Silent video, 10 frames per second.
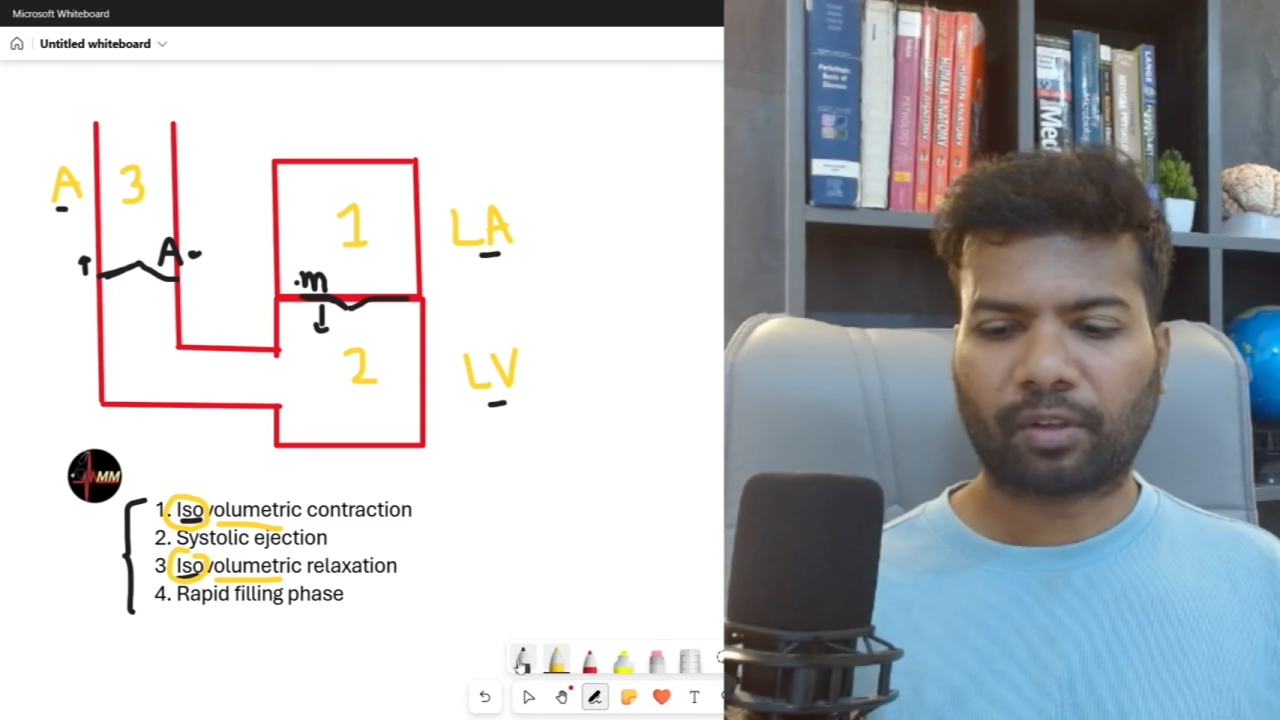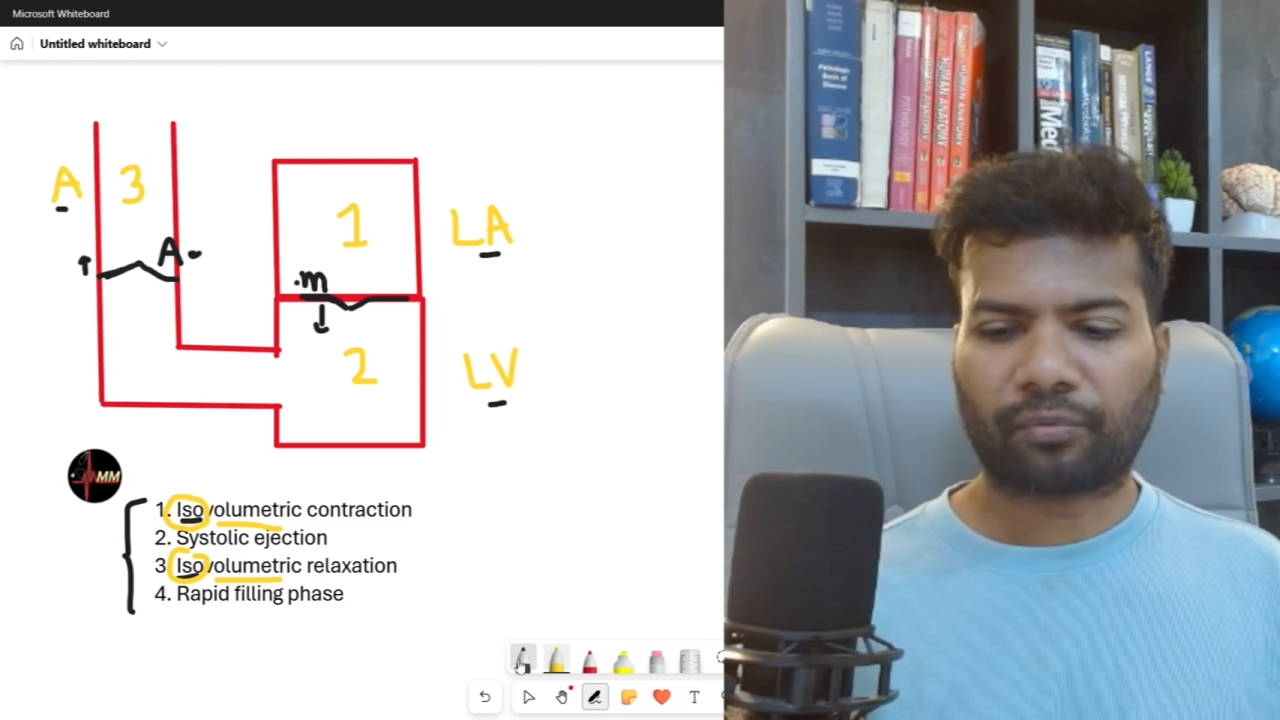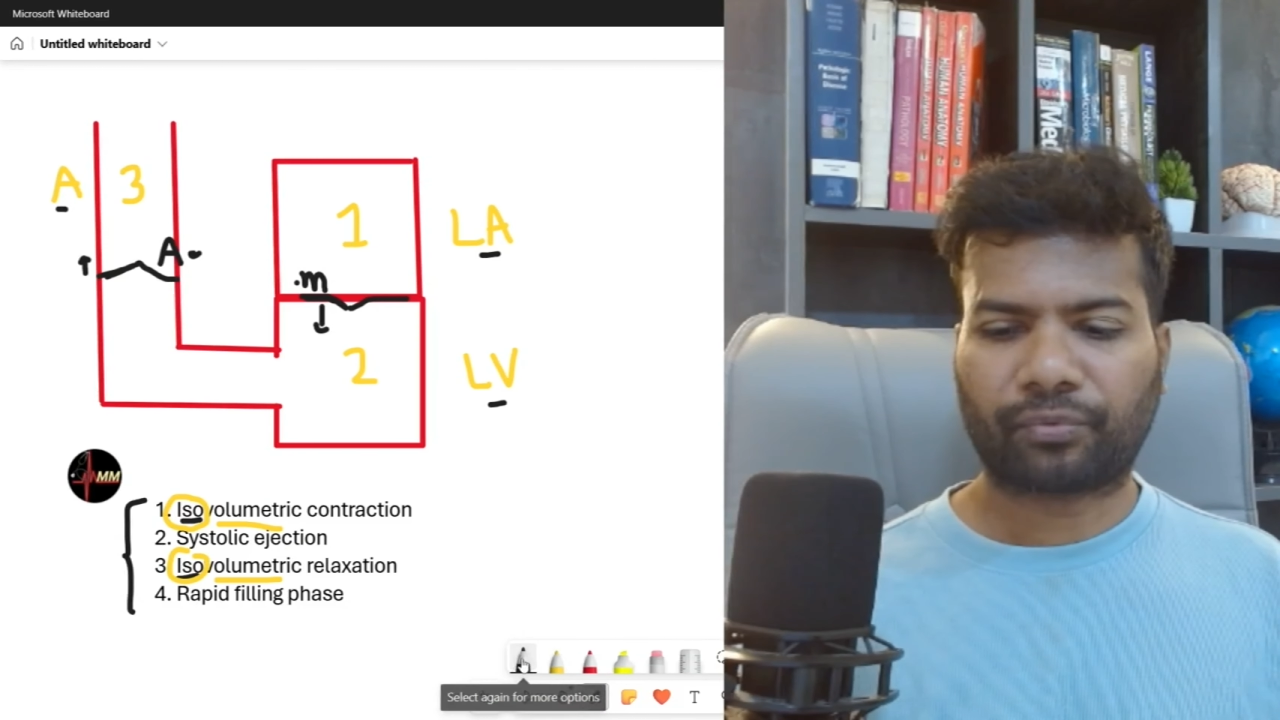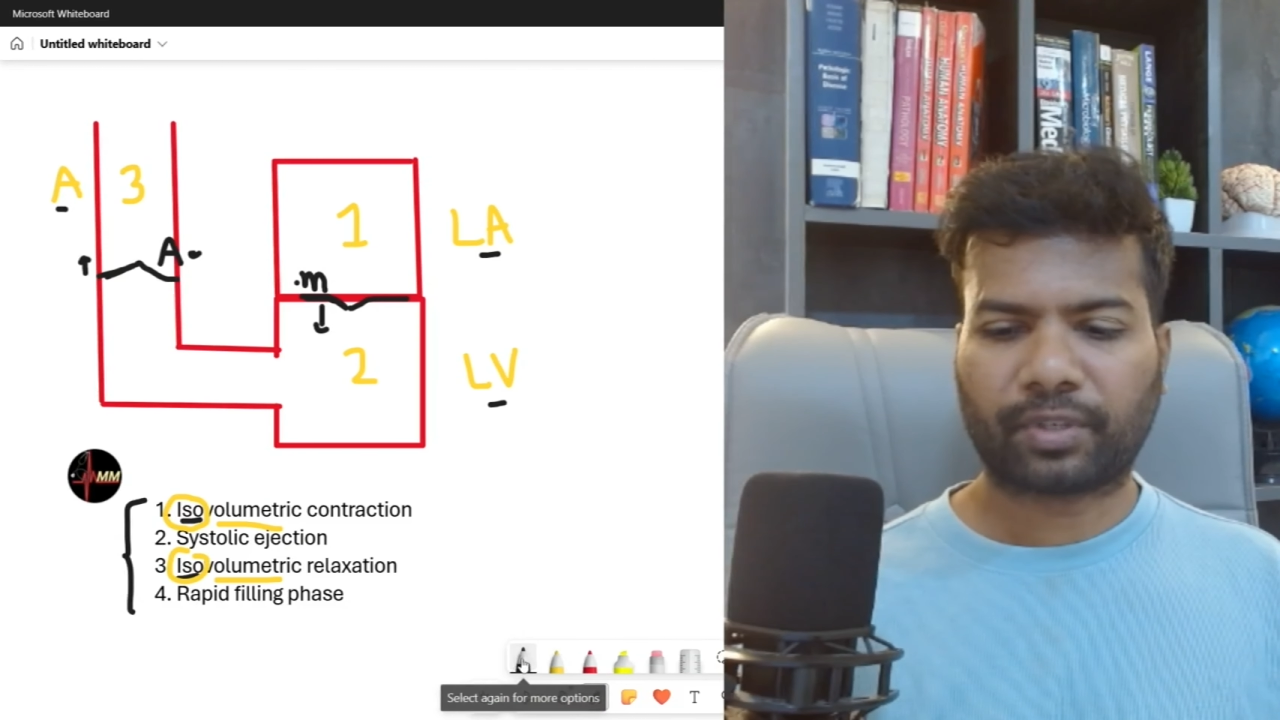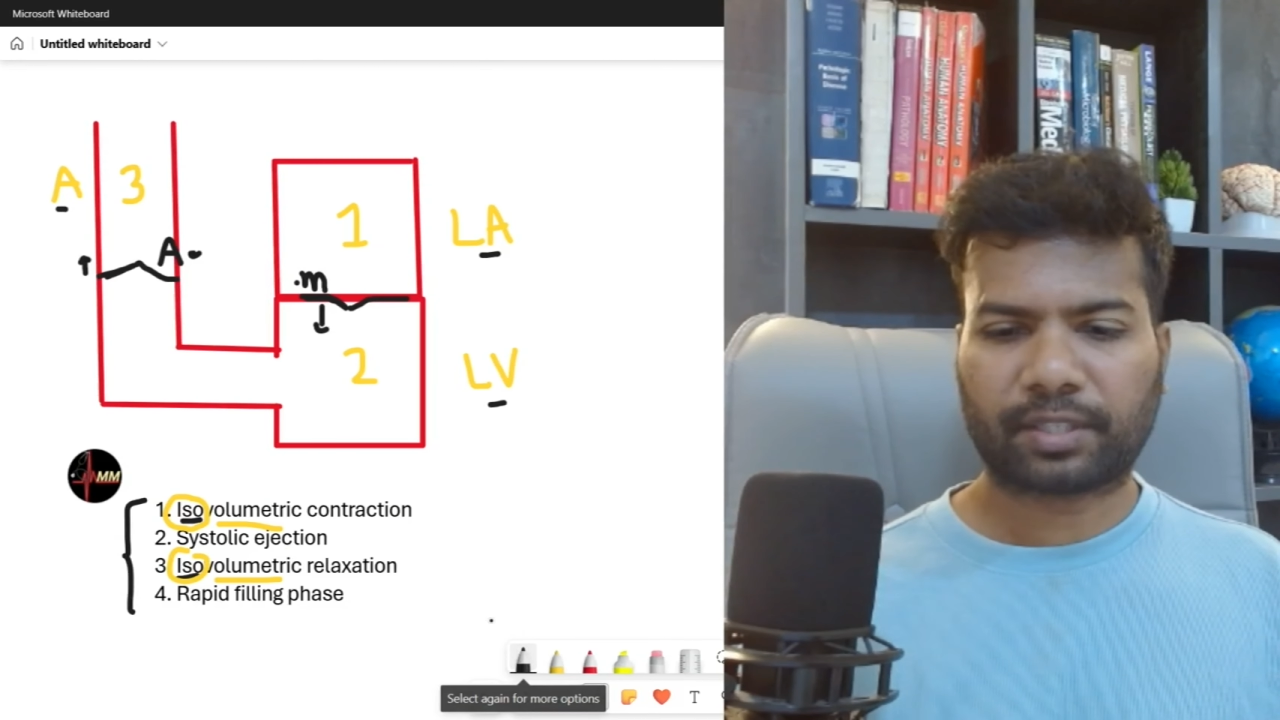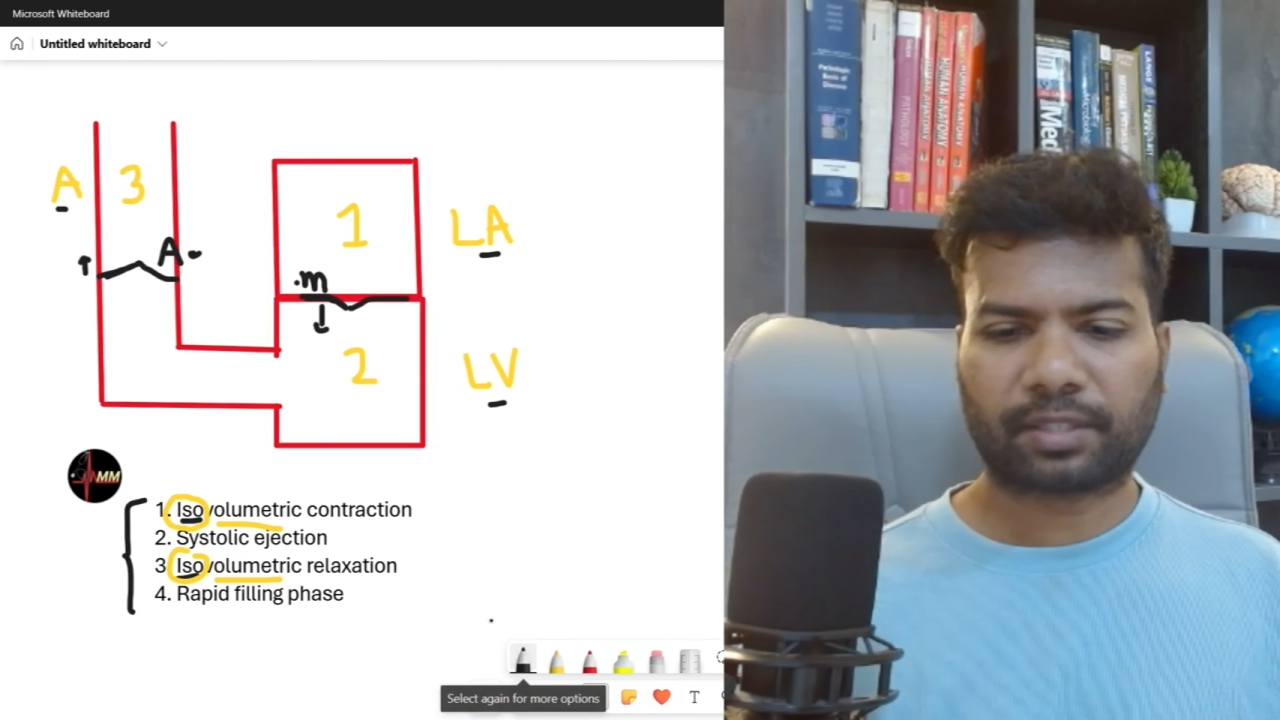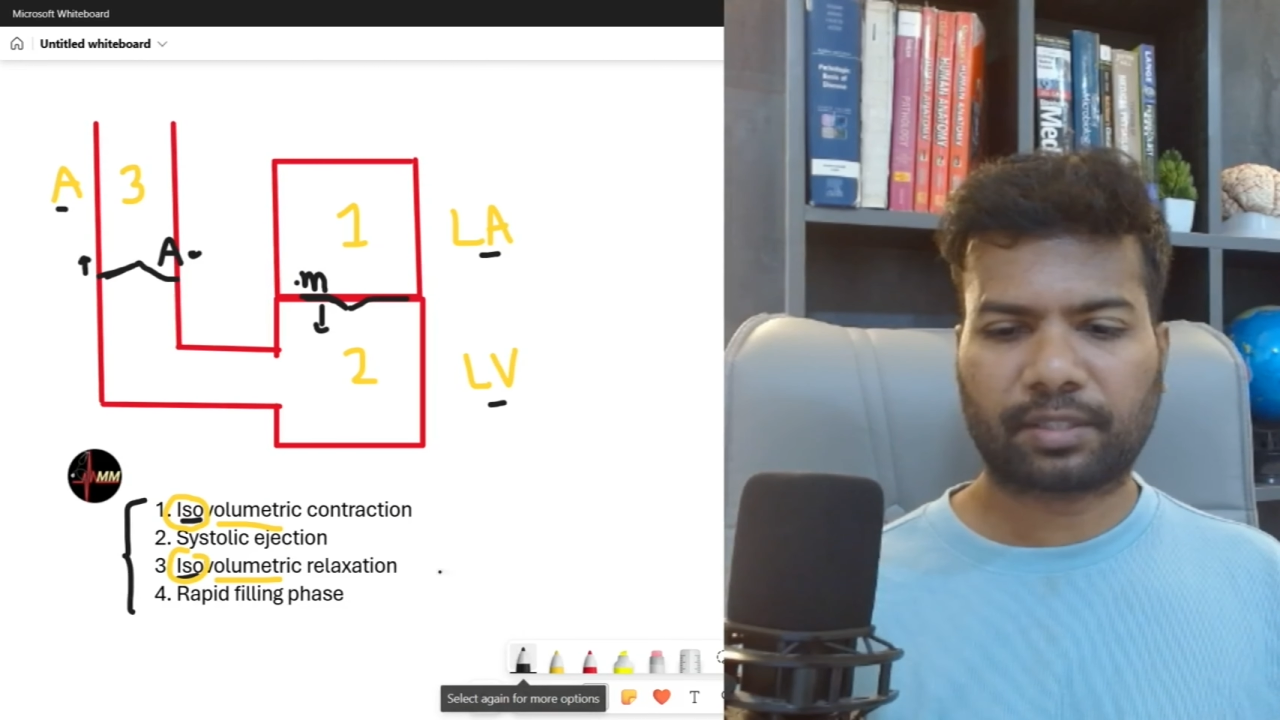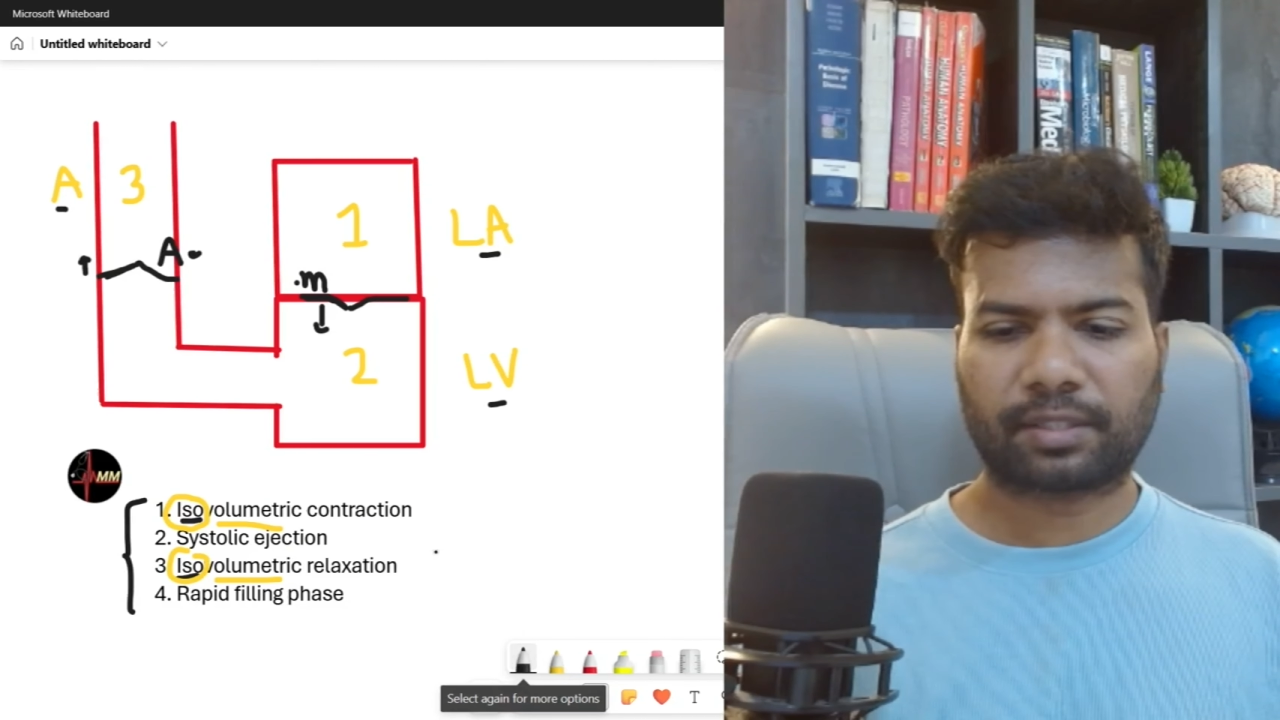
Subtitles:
first